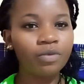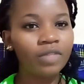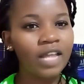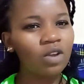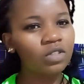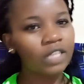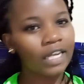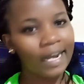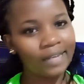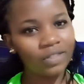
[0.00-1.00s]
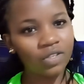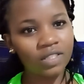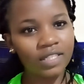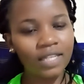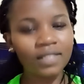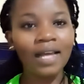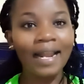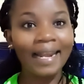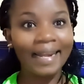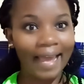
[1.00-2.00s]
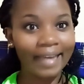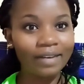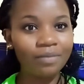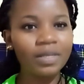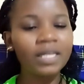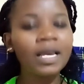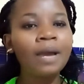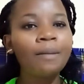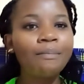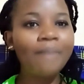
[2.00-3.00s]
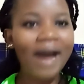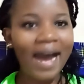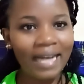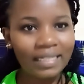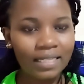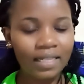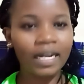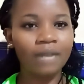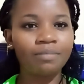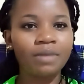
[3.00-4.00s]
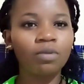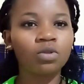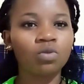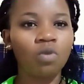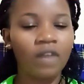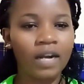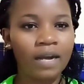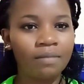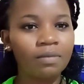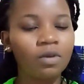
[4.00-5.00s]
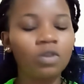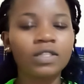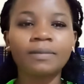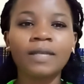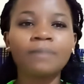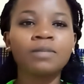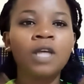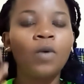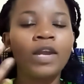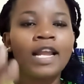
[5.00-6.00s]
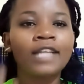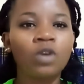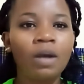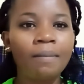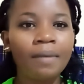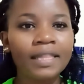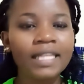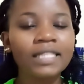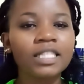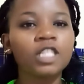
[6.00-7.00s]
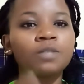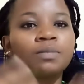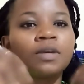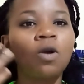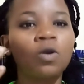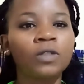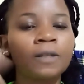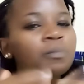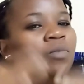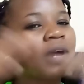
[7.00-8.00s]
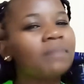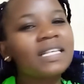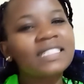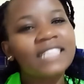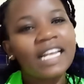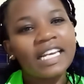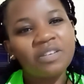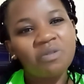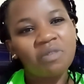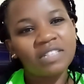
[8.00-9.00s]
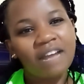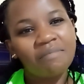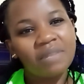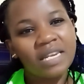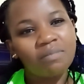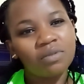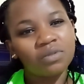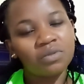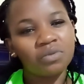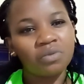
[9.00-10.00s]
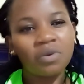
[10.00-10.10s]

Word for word: you they are not psychiatrists yet like me but they can be able to overcome it because sometimes when i talk about this it is because i'm just telling you what i have been able to do